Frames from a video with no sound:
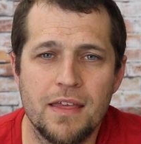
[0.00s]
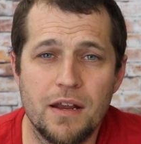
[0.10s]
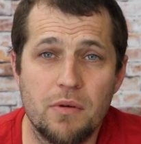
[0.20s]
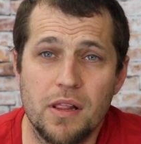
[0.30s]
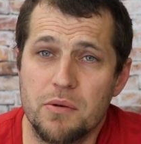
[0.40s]

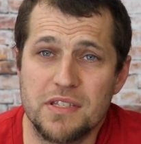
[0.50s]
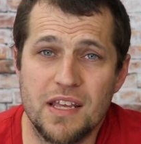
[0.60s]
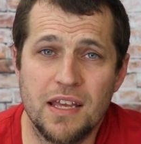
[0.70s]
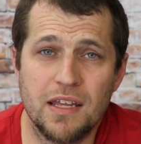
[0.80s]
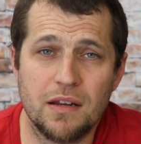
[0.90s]
it really was a
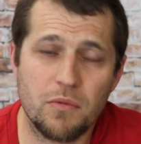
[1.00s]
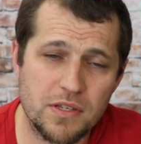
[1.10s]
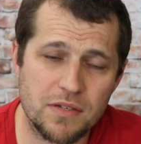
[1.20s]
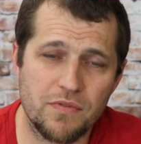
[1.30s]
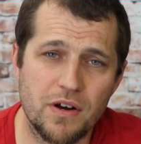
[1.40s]
hit. It
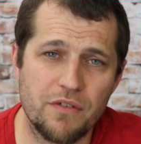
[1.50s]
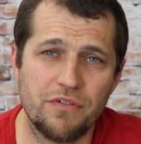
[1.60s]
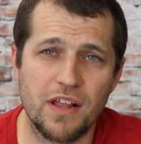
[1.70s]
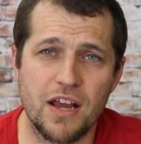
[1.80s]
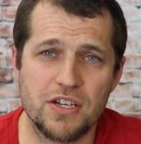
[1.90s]
wasn't very
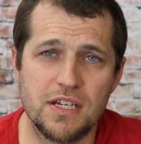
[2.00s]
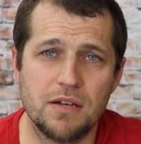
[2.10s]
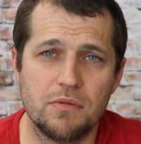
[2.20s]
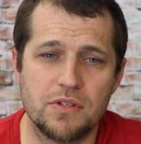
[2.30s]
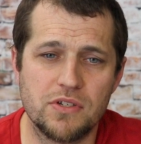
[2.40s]
flashy.
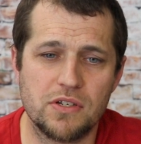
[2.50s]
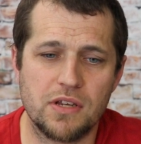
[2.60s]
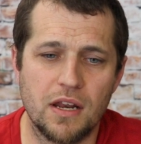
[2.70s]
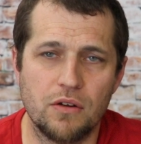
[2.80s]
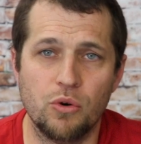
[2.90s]
It was just
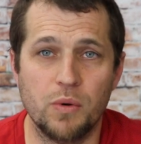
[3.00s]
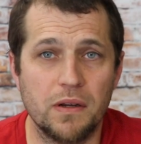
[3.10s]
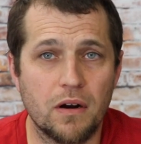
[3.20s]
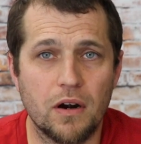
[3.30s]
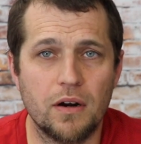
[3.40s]
kind of who
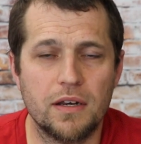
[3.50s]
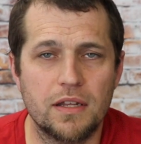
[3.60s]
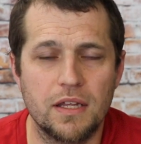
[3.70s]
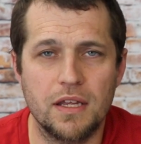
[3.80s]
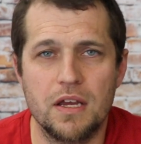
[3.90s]
we are and
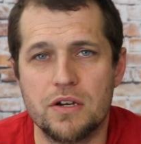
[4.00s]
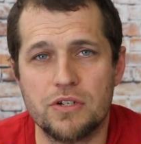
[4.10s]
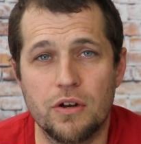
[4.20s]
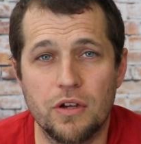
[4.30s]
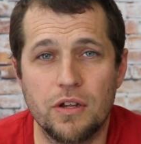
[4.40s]

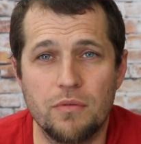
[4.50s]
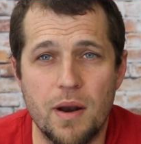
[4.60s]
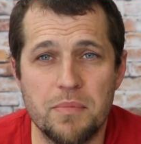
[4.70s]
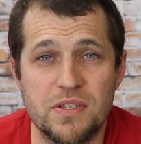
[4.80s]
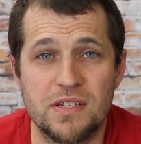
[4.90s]
showed a good
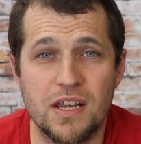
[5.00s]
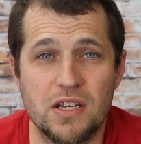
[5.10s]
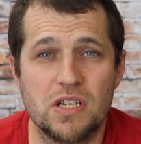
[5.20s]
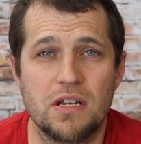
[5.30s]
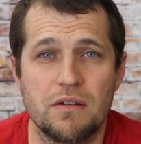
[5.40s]

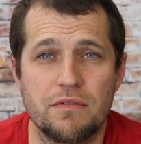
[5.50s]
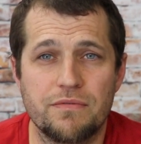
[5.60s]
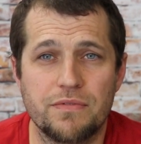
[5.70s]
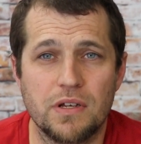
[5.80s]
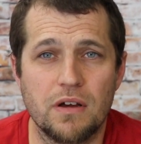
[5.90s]
representation
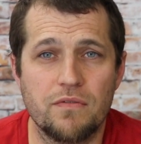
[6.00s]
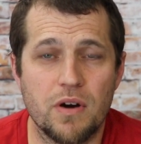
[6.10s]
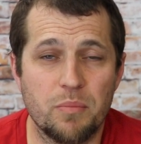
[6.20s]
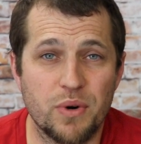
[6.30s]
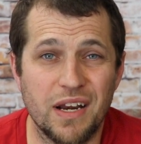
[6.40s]
of, of
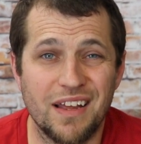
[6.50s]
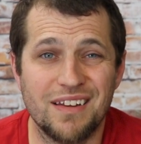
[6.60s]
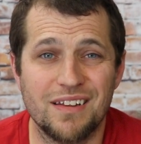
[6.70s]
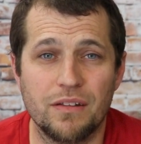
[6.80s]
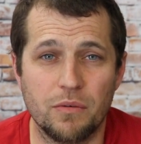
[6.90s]
our
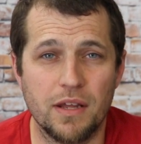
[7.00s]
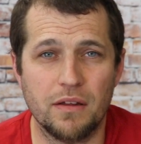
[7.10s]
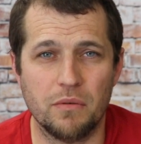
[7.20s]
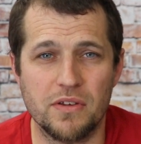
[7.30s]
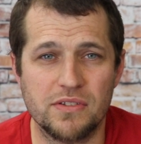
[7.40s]
brand and the way
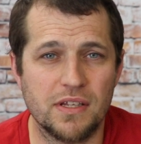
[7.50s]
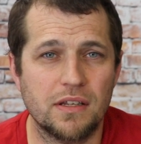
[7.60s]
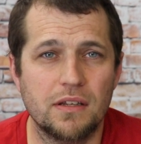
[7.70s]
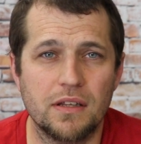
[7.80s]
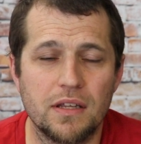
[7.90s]
that we
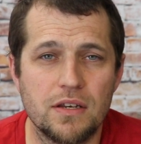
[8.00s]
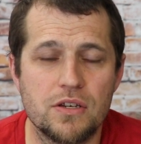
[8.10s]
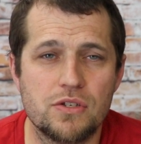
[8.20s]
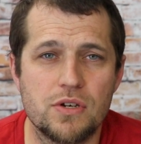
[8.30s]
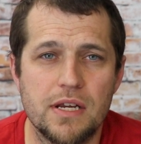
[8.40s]
sit in the
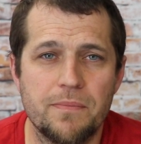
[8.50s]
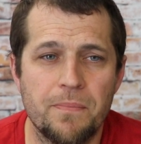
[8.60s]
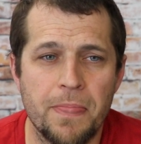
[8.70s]
industry.